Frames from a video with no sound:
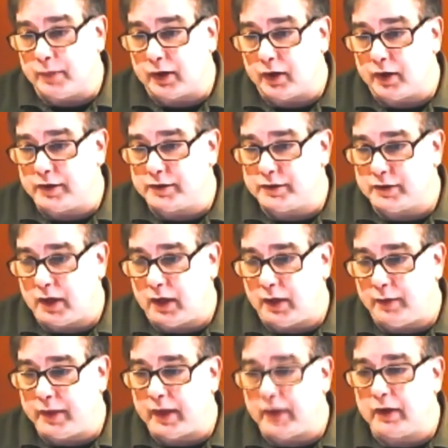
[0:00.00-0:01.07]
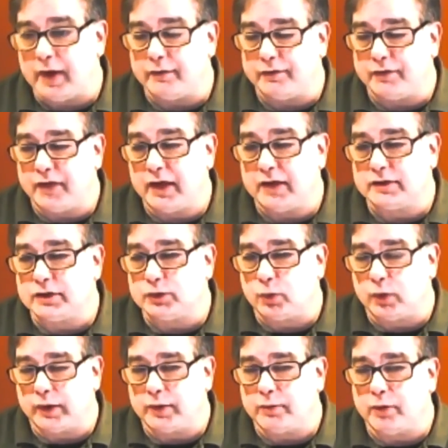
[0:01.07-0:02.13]
because the Internet of Things
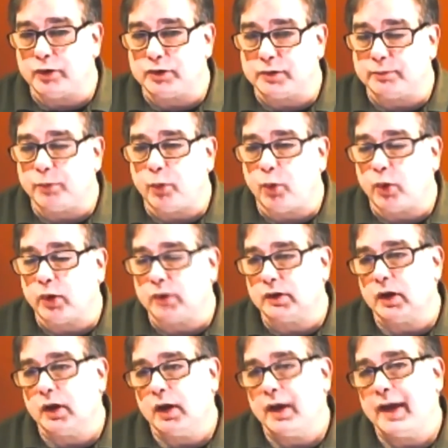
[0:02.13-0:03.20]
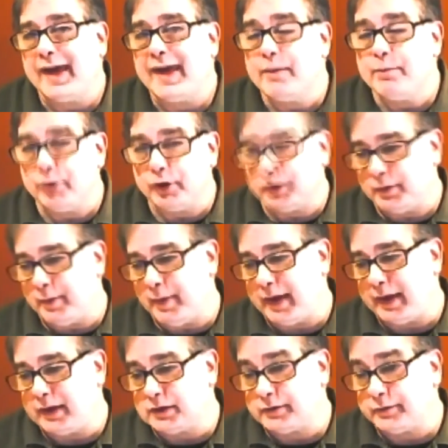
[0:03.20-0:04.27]
is one of the most important input
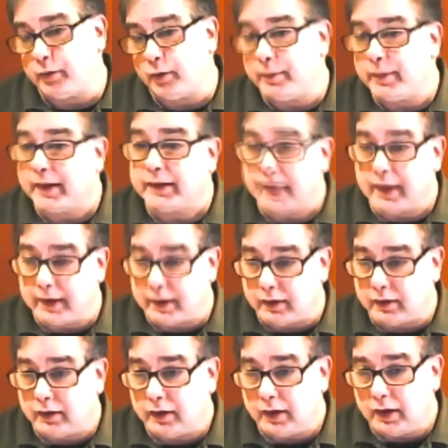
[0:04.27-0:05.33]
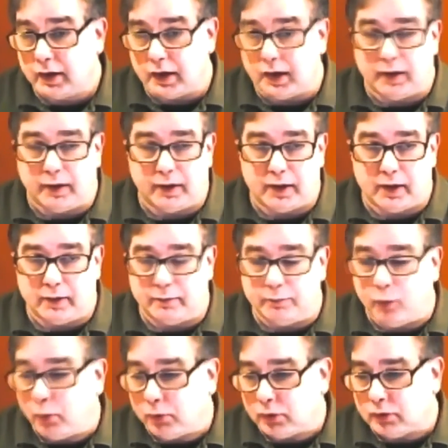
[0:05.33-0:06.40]
domains for big data.
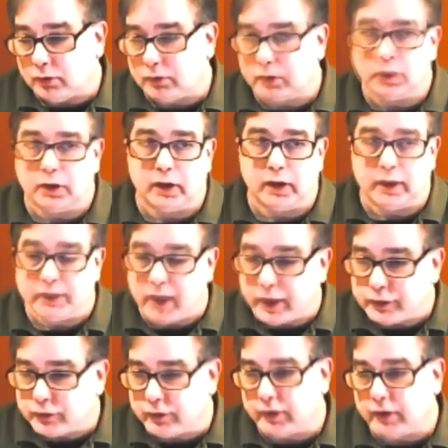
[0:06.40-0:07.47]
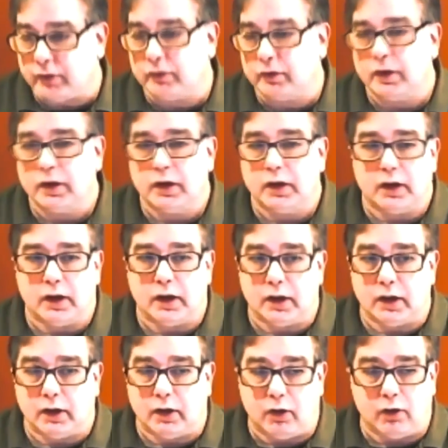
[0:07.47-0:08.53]
Mobile, industrial,
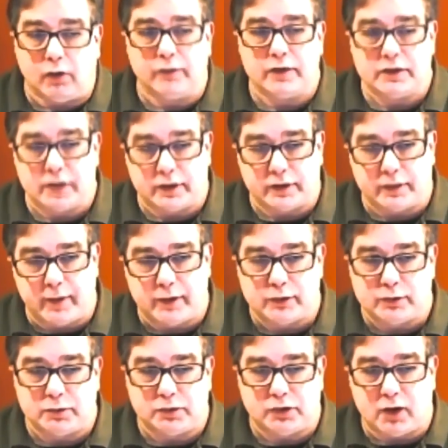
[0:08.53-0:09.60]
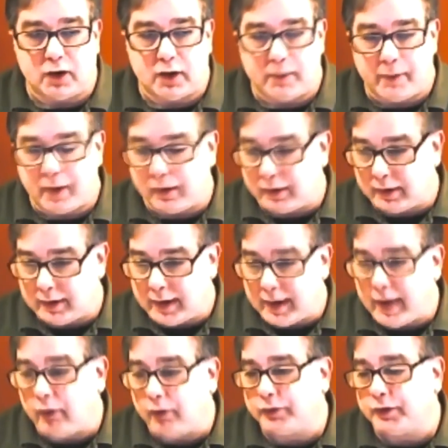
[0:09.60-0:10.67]
all of these other domains we've been talking about,
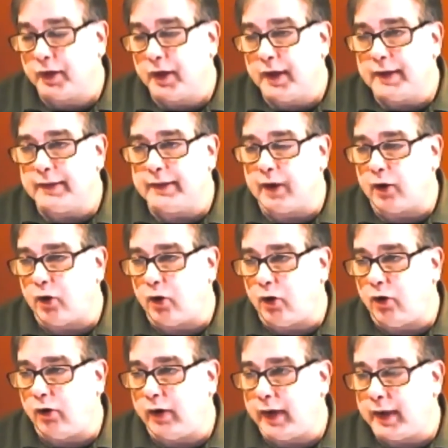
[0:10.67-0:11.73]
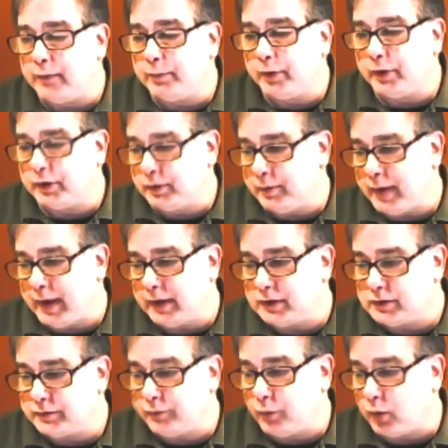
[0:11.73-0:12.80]
e-health, they're all input
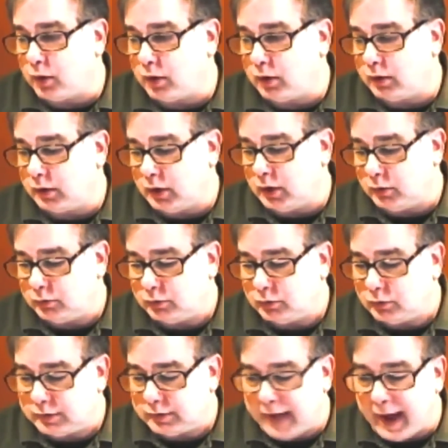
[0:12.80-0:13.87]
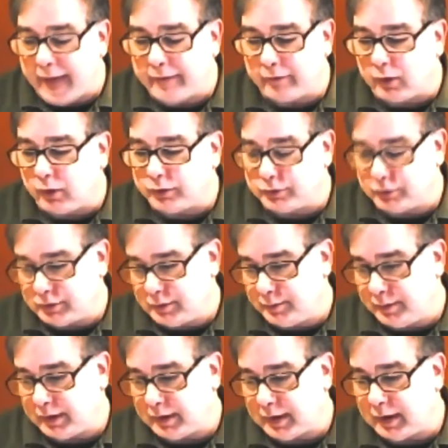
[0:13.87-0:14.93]
domains for, you know, gathering all sorts
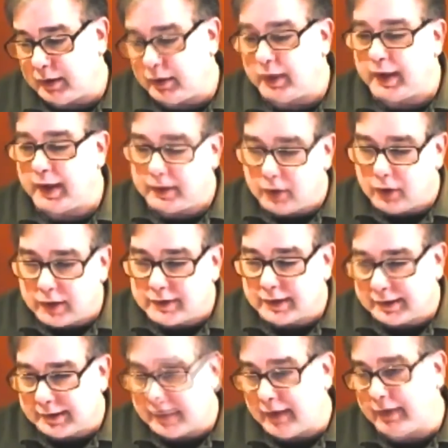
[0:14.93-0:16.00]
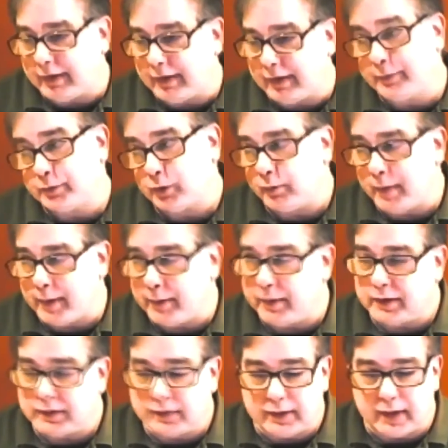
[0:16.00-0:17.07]
of big data into cloud apps or
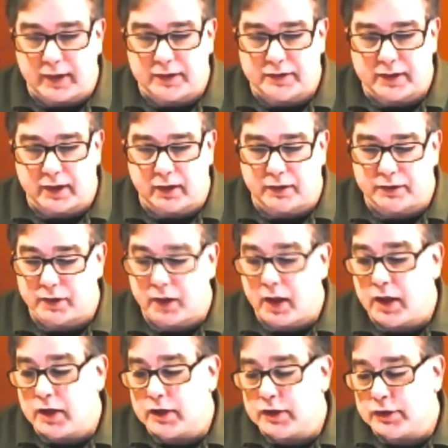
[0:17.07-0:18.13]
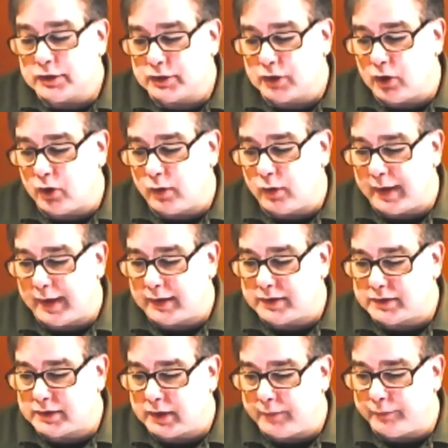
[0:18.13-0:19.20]
maybe into data centers. So
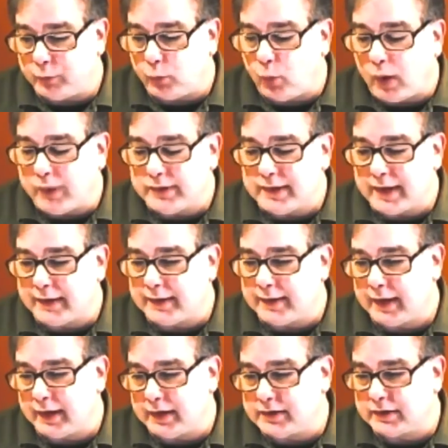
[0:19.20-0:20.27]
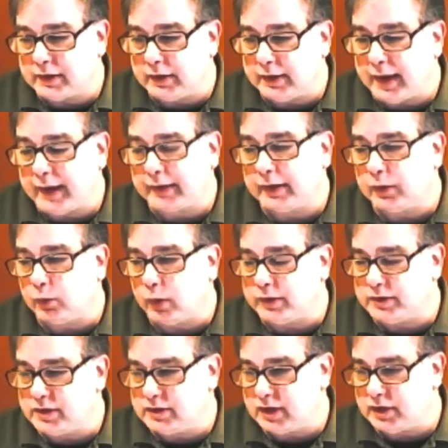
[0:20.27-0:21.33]
it's once that data is collected,
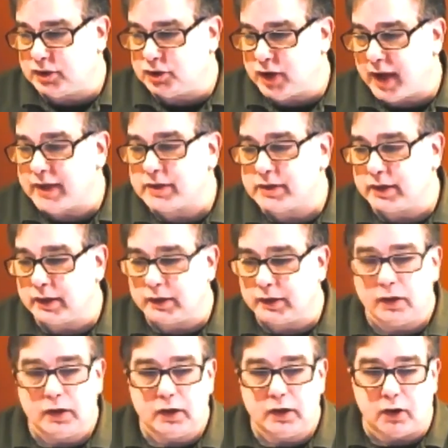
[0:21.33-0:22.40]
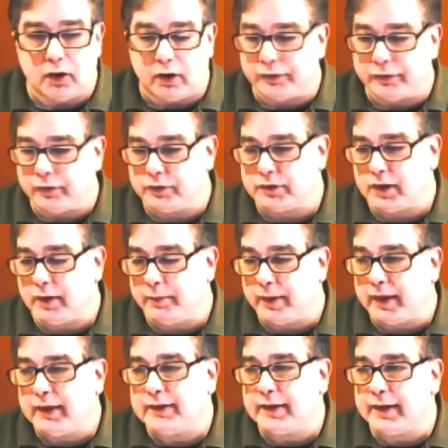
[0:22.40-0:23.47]
once it's ingested, gone through
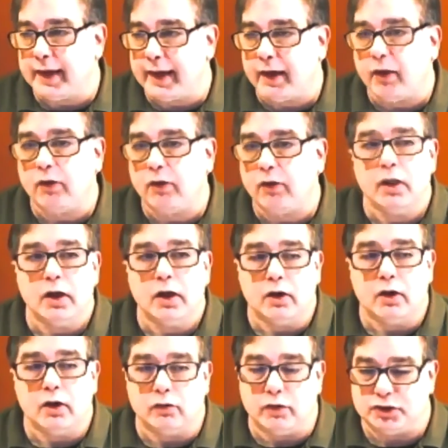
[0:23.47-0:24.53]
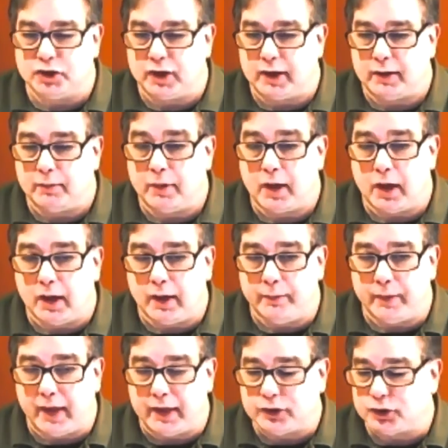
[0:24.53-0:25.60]
some ETL regime,
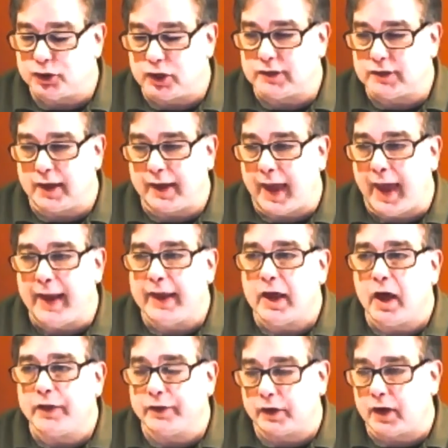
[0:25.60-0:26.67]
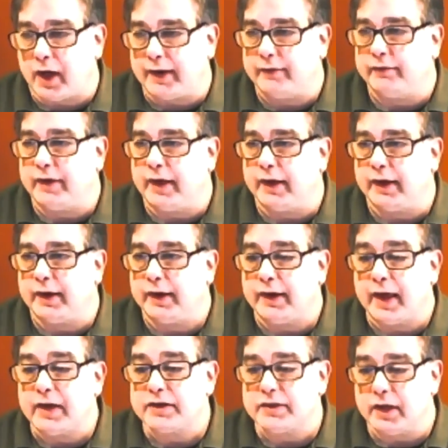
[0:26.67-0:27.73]
it's just like any other kind of data
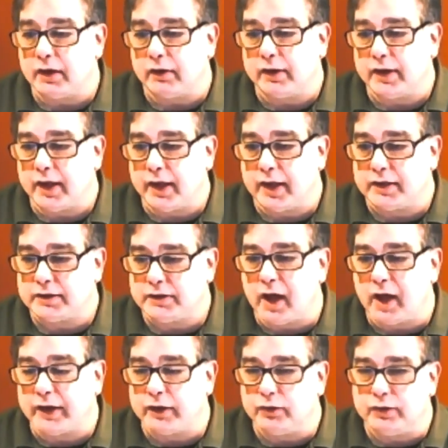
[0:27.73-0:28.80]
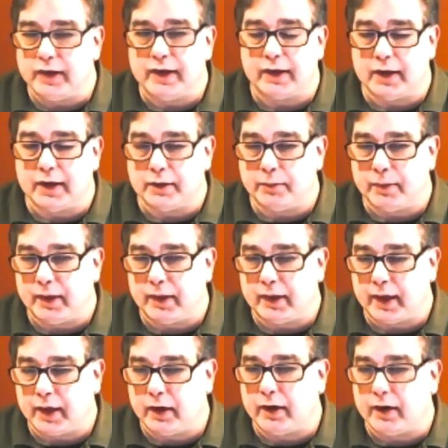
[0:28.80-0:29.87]
in a data center. It's not unique in it
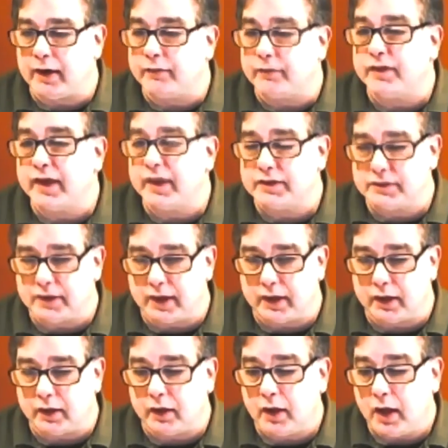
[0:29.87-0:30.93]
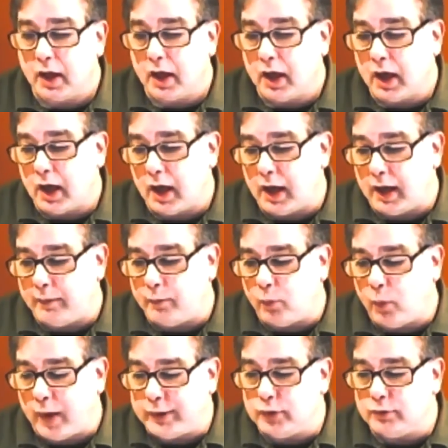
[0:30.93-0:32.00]
being Internet of Things data.
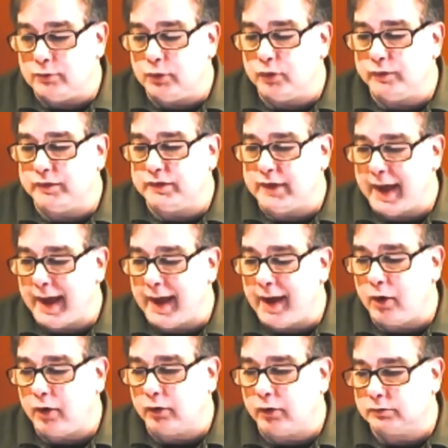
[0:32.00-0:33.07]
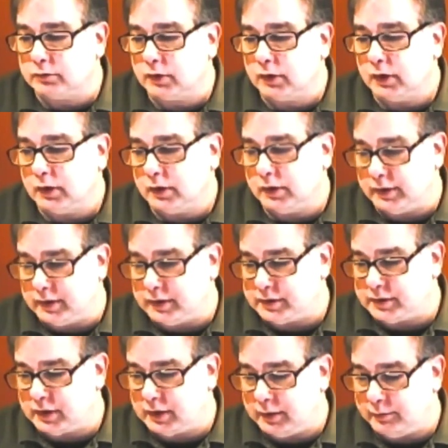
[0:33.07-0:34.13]
When you move down
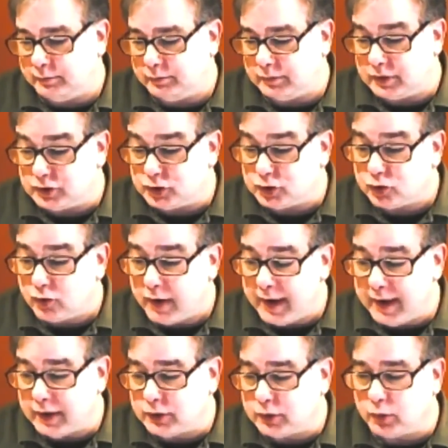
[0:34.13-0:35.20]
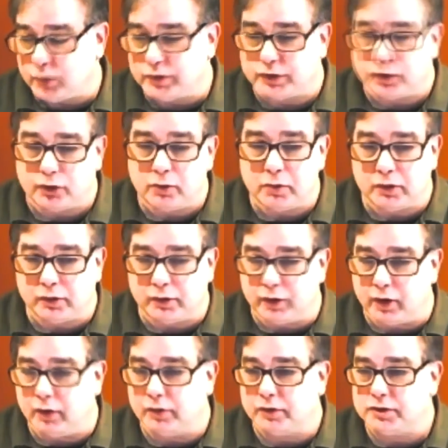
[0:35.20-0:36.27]
this, this tree towards the
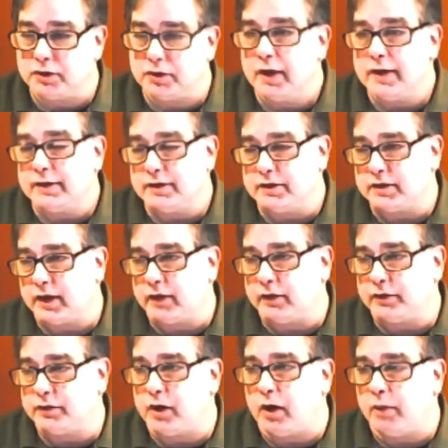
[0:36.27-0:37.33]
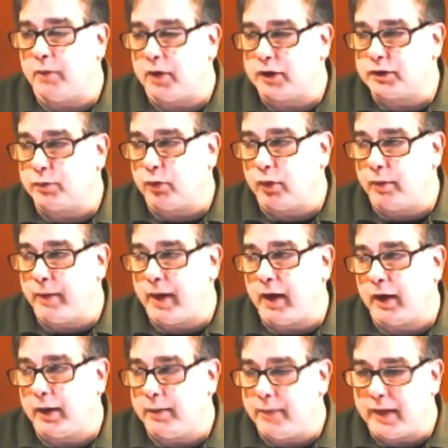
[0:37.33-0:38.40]
terminal nodes, the skills are much more
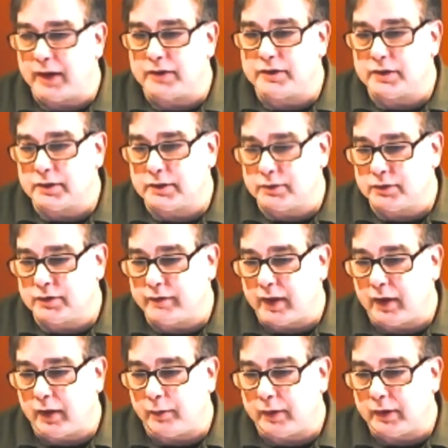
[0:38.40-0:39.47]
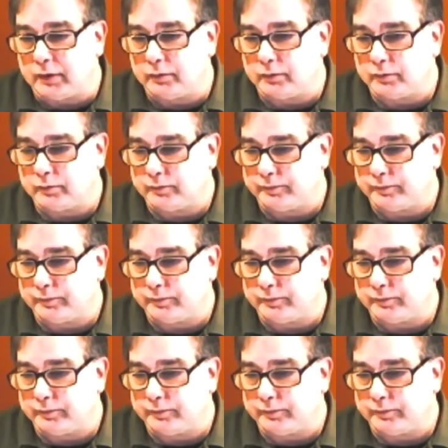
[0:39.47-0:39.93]
about embedded systems development.